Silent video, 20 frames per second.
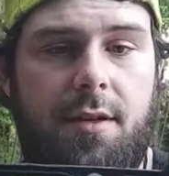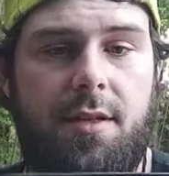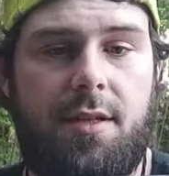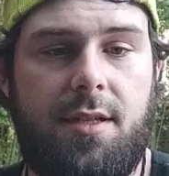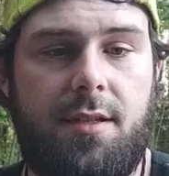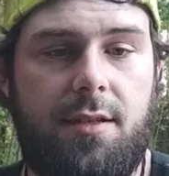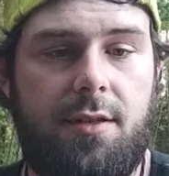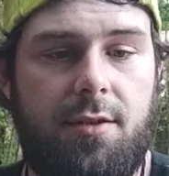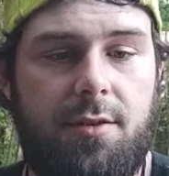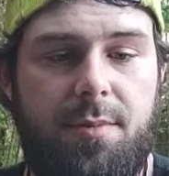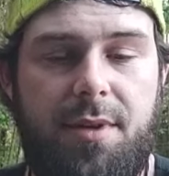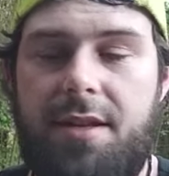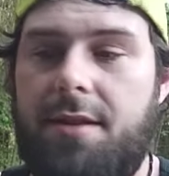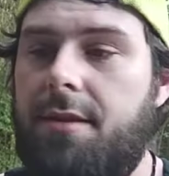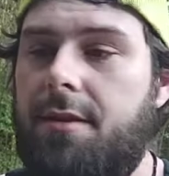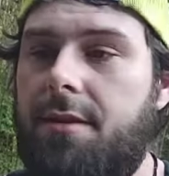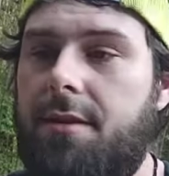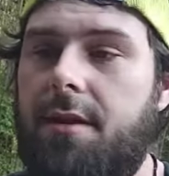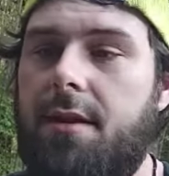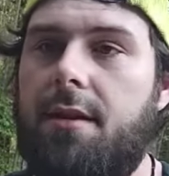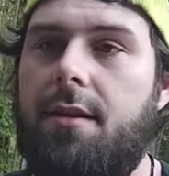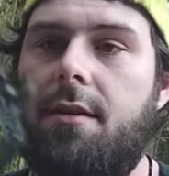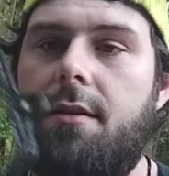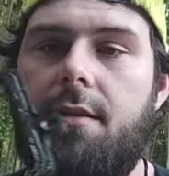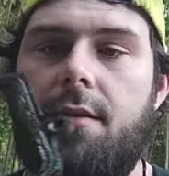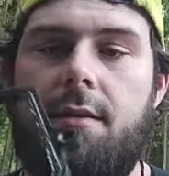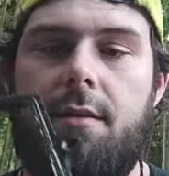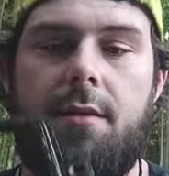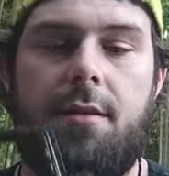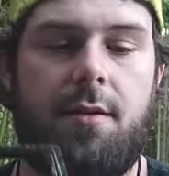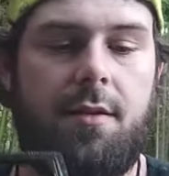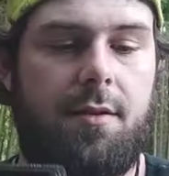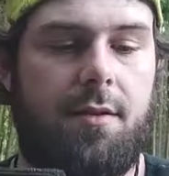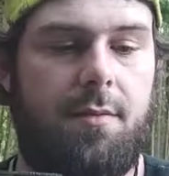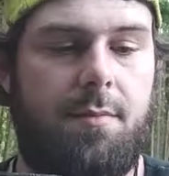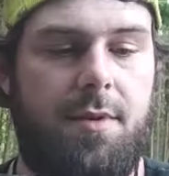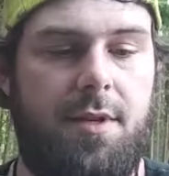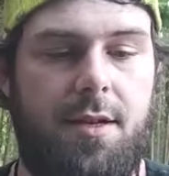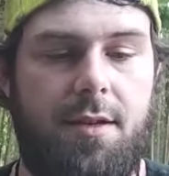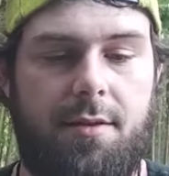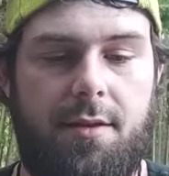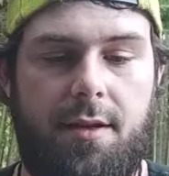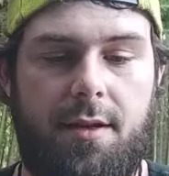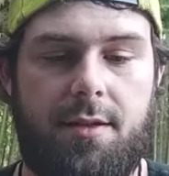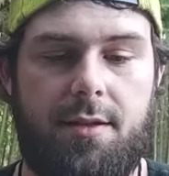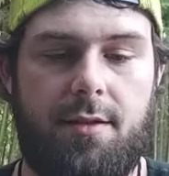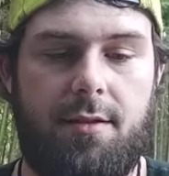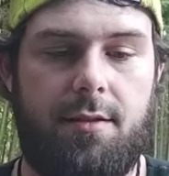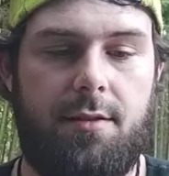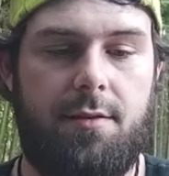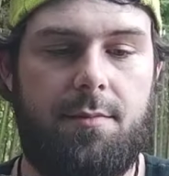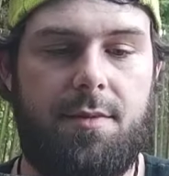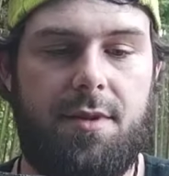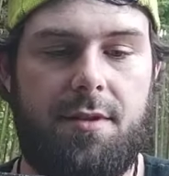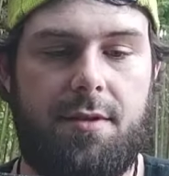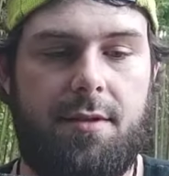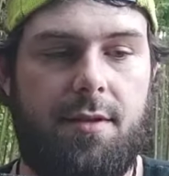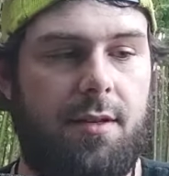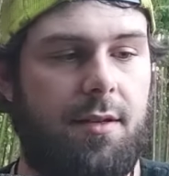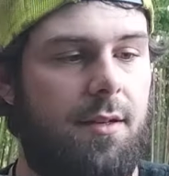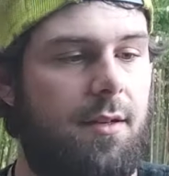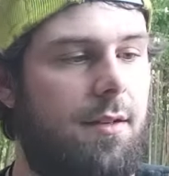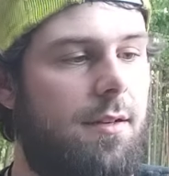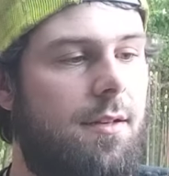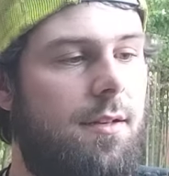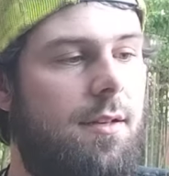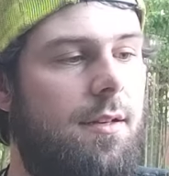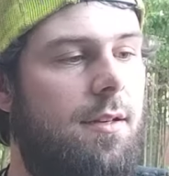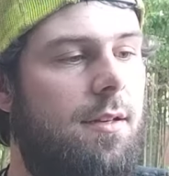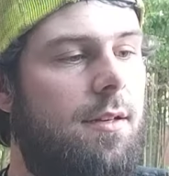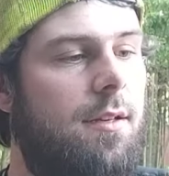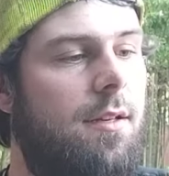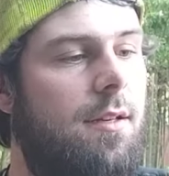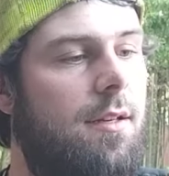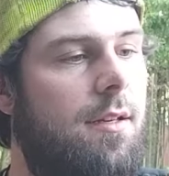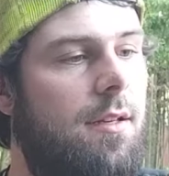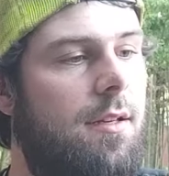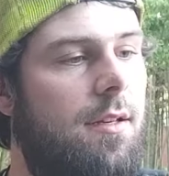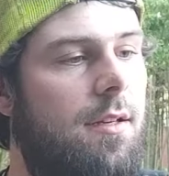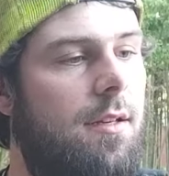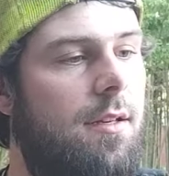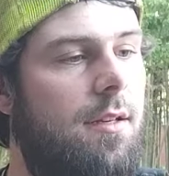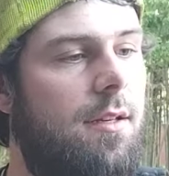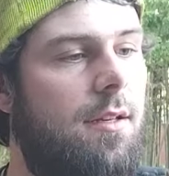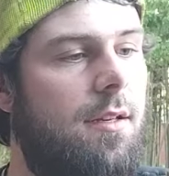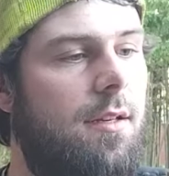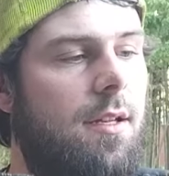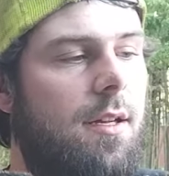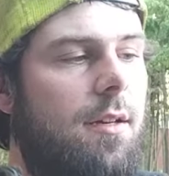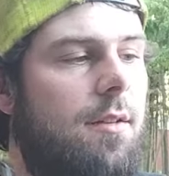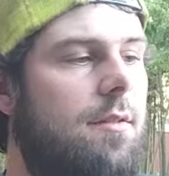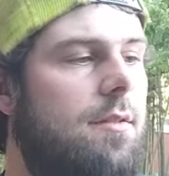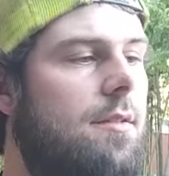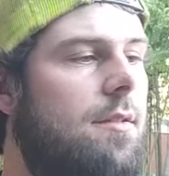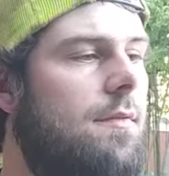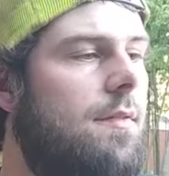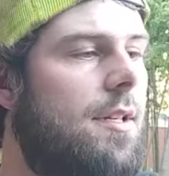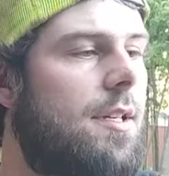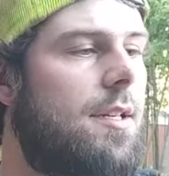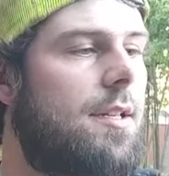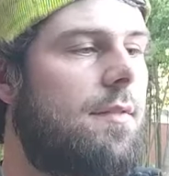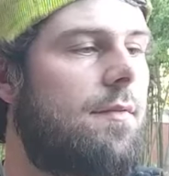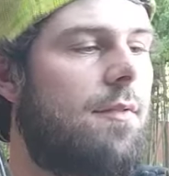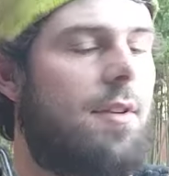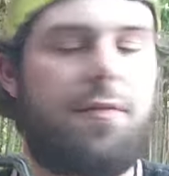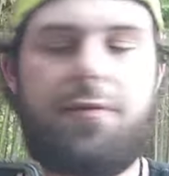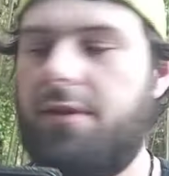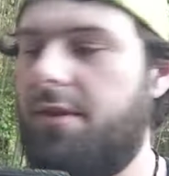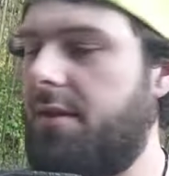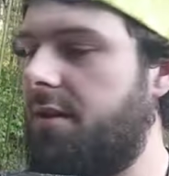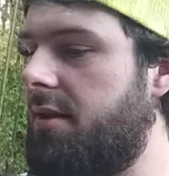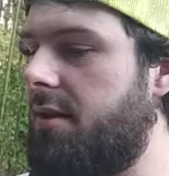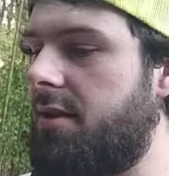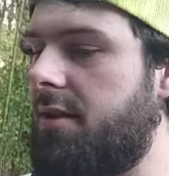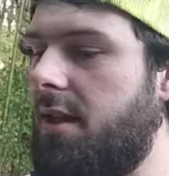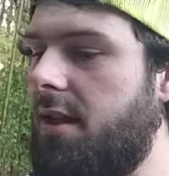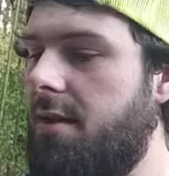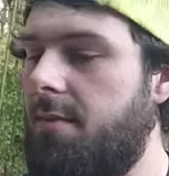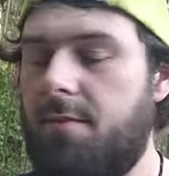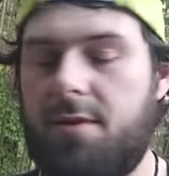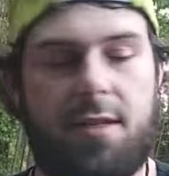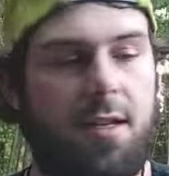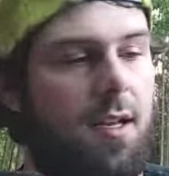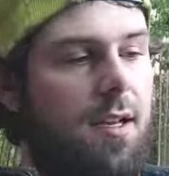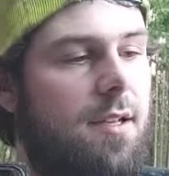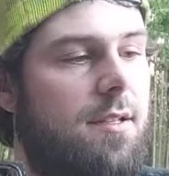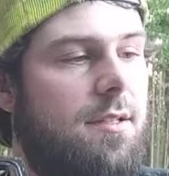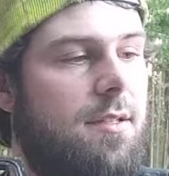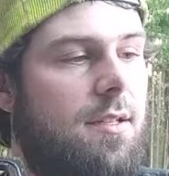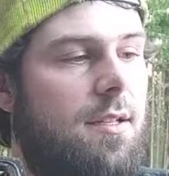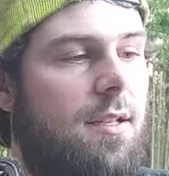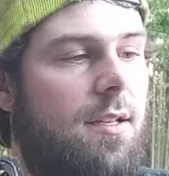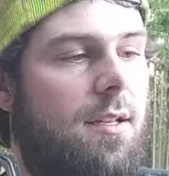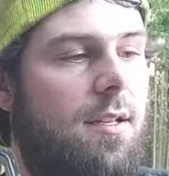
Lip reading: It's a little bit thicker. To me, I think it's a little bit thicker. No, we're getting roughly the same size.